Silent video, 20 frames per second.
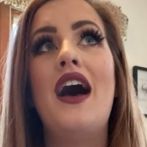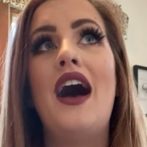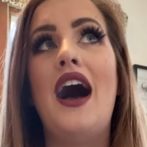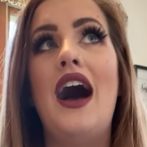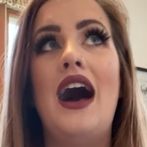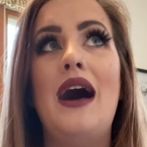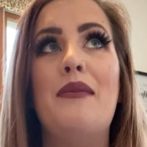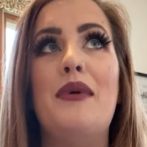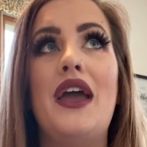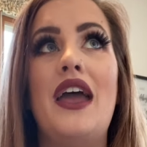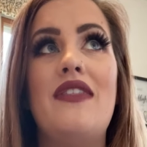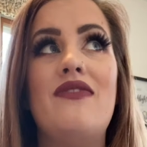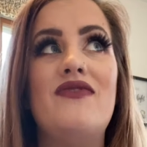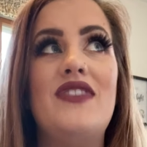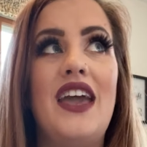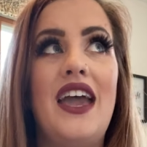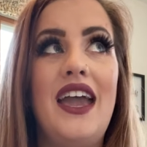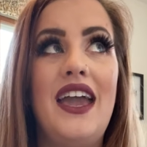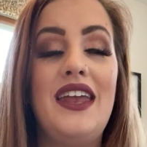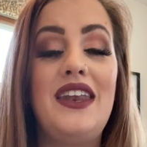Um,
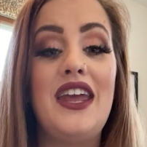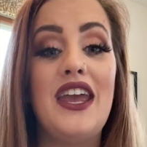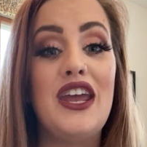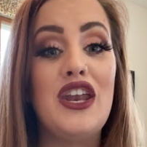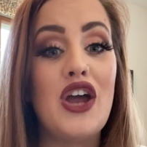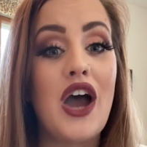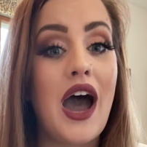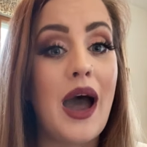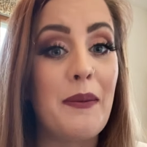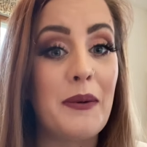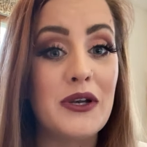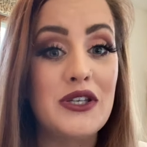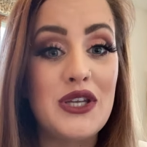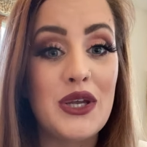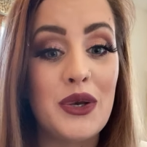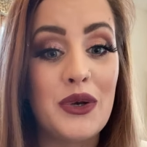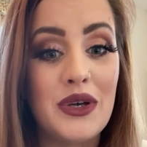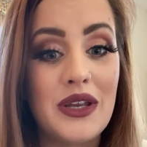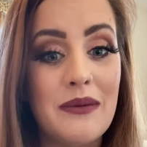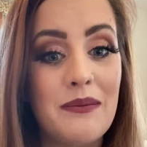and then an
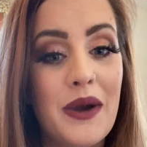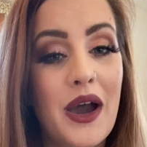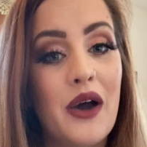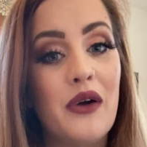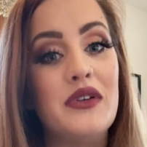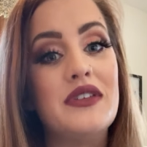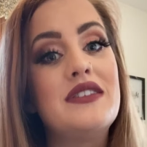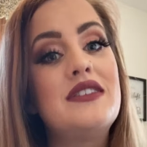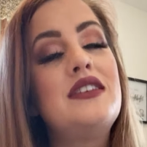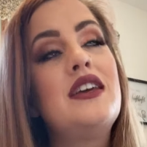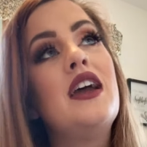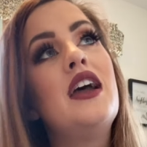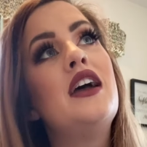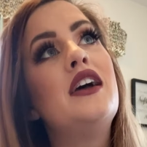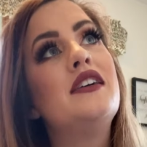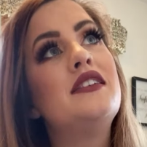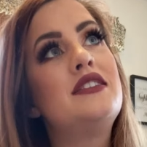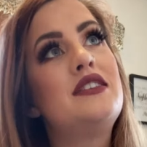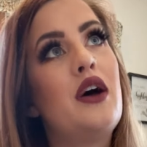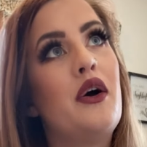opportunity post.
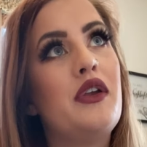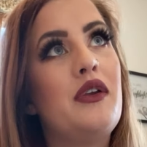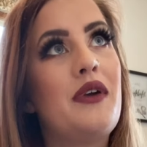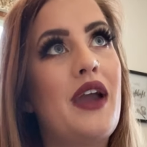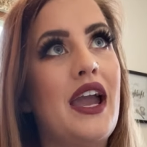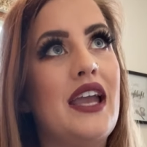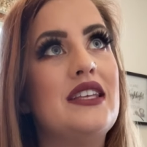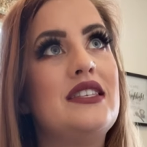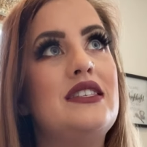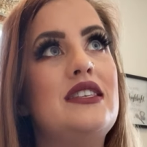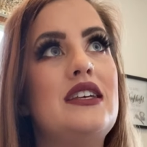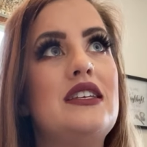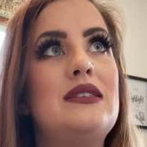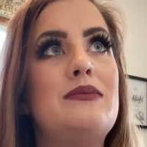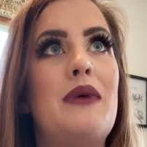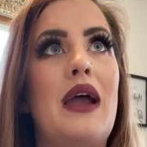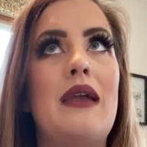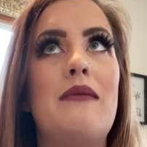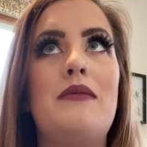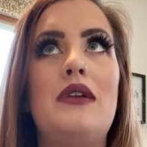So you guys,
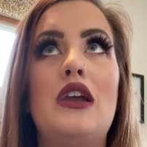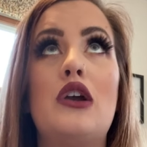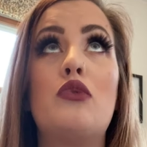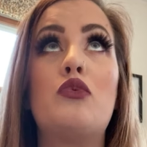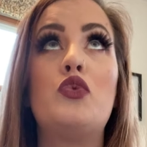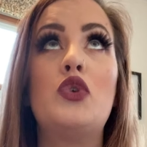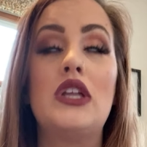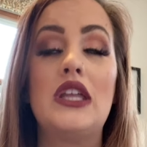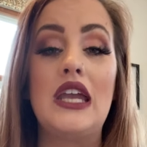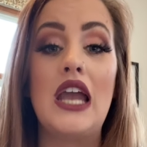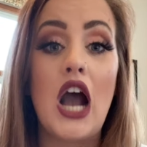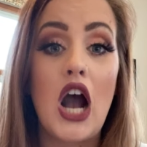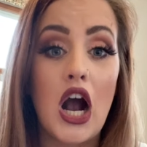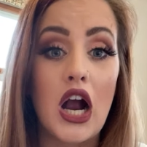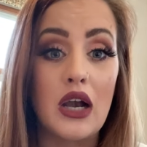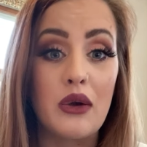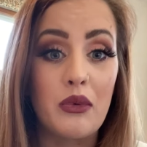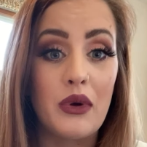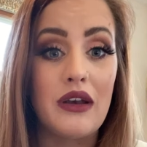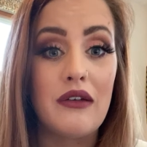this might be a really
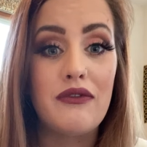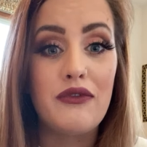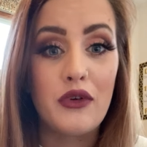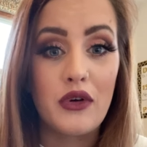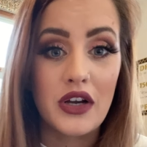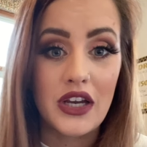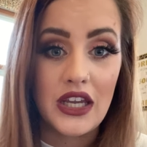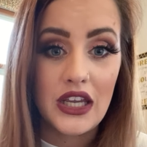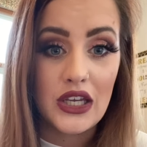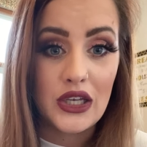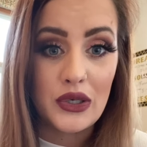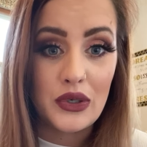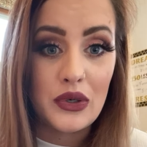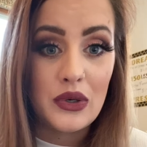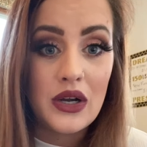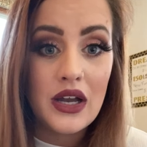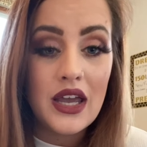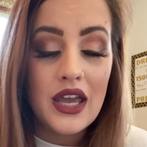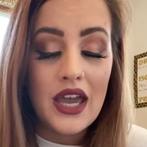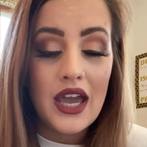hard one for
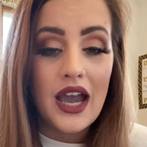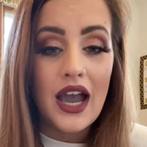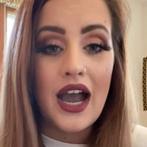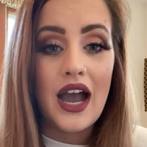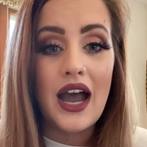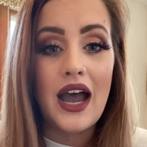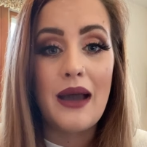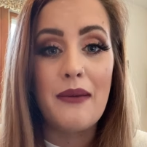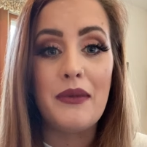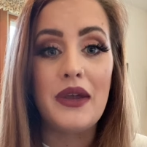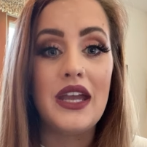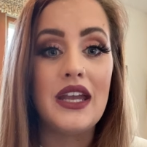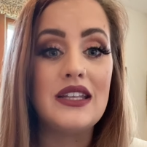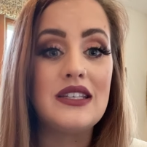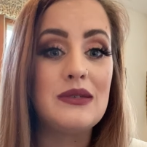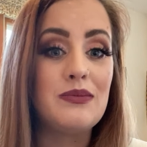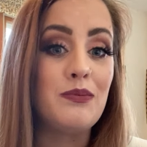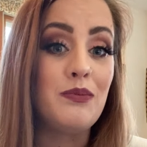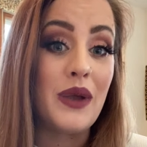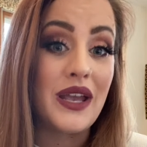you. Um,
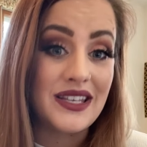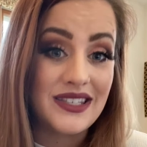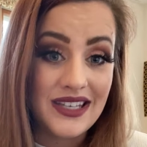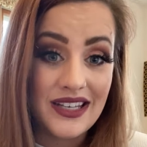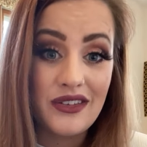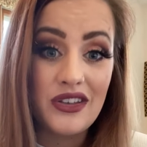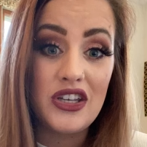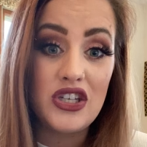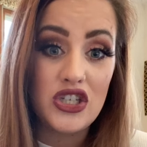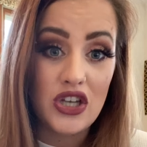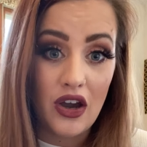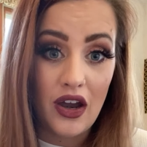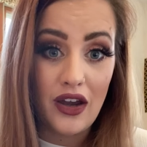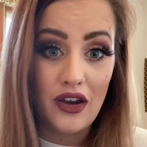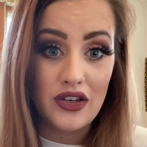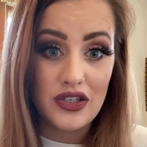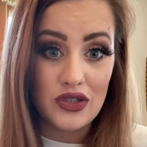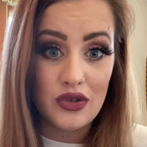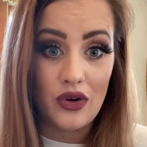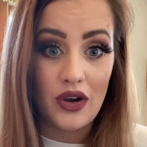it's basically
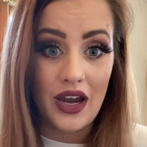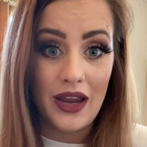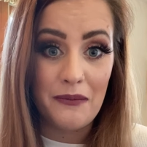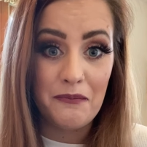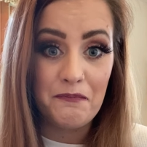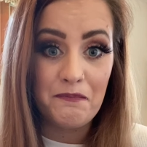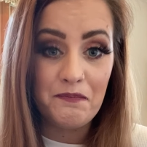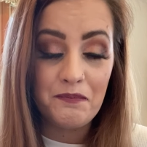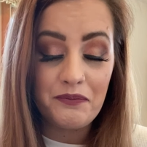sharing your story.